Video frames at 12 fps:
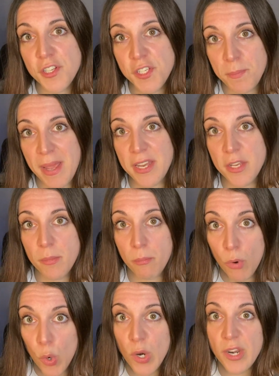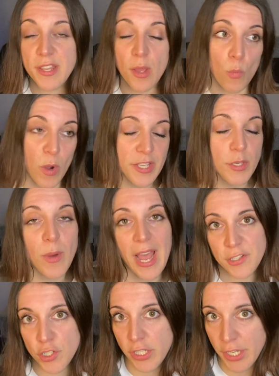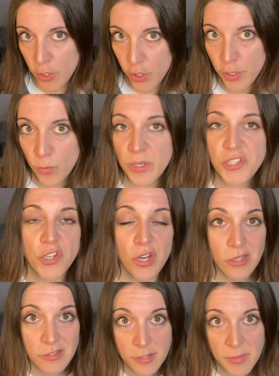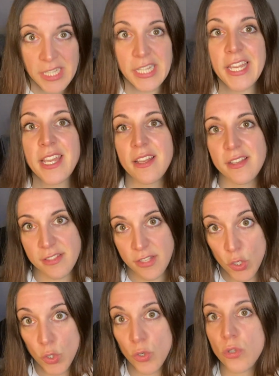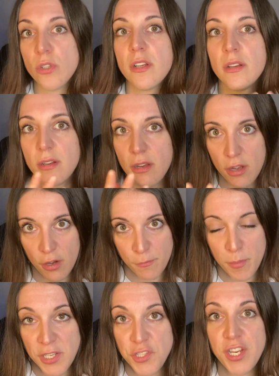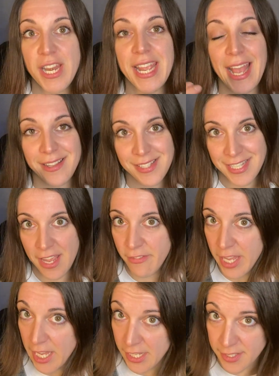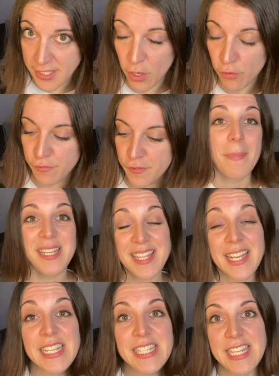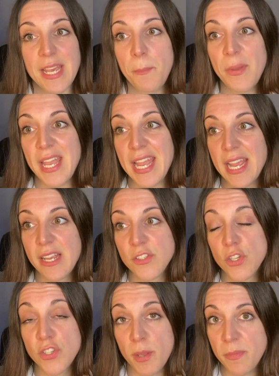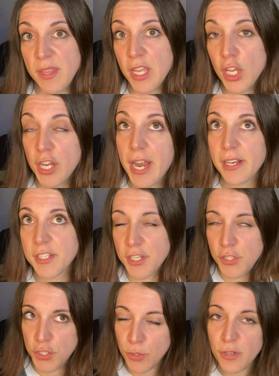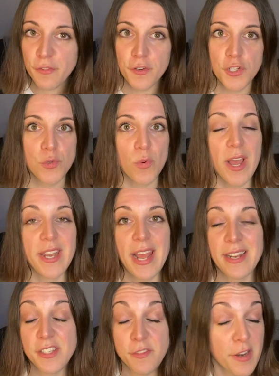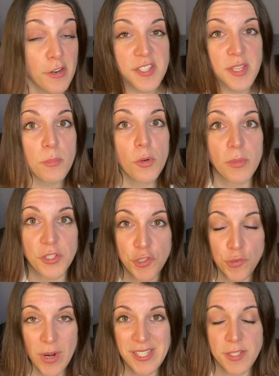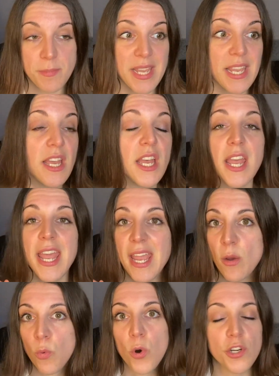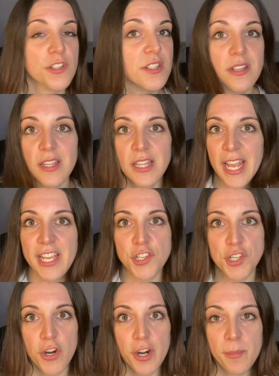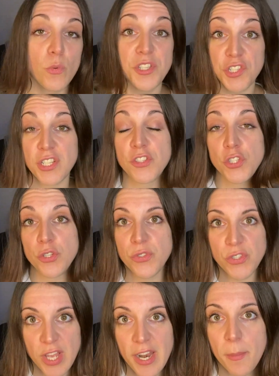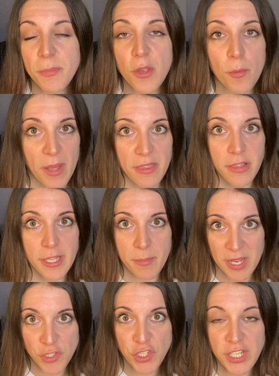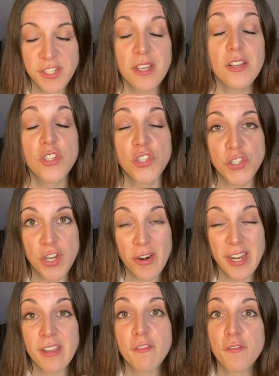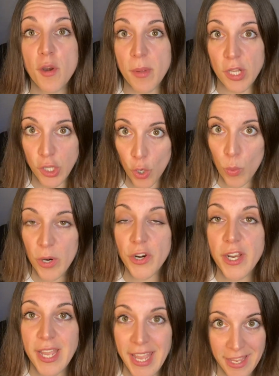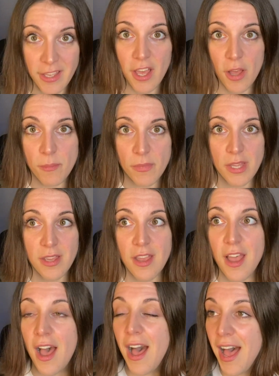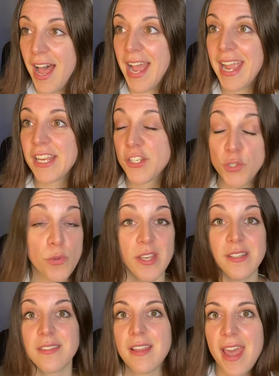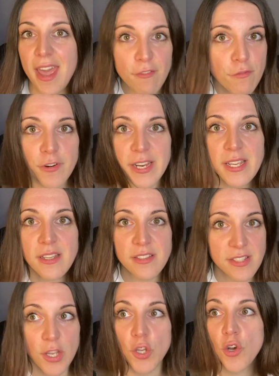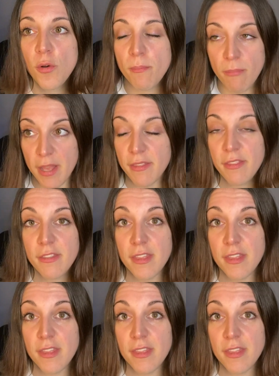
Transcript: spend more than what you actually earn, which ultimately is the goal of budgeting and saving itself. My second tip is something connected to the first one, and it's very simple, but trust me, it works like a charm, which is to set up your monthly budget starting from a lower income. I do this every single month,